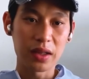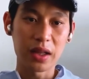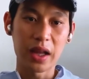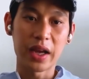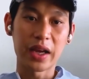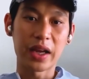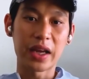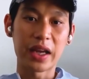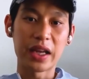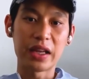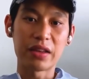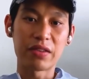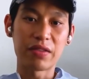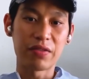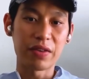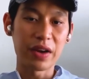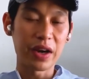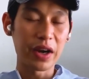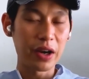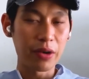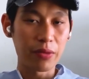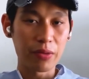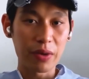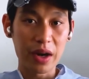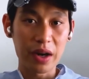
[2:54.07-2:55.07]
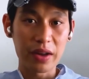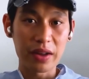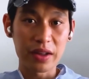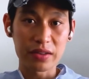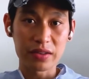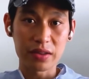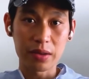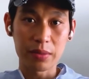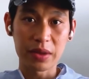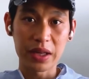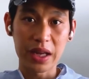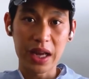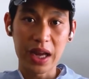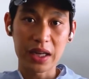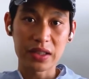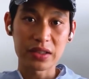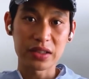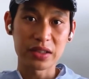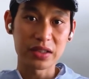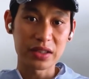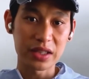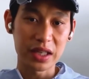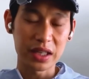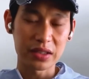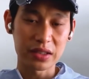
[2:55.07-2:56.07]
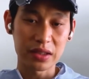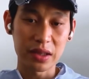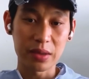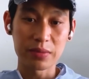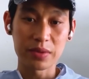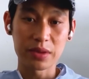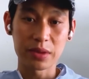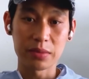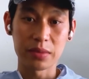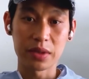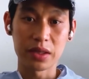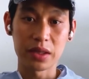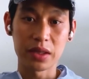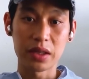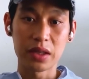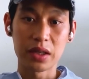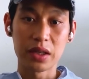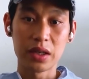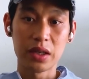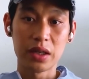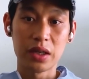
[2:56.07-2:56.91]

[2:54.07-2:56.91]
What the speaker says: Like, it's very rare that somebody actually stands up to me.